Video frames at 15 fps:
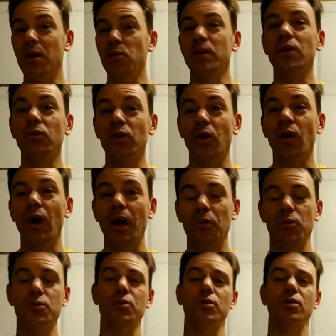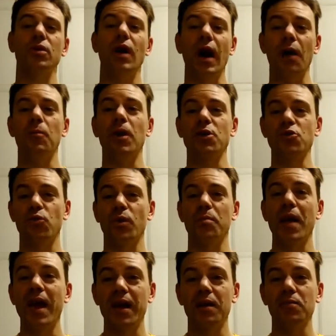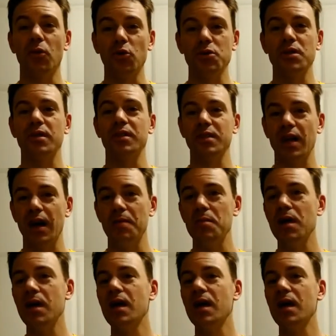We don't know how much we're paying most of the time.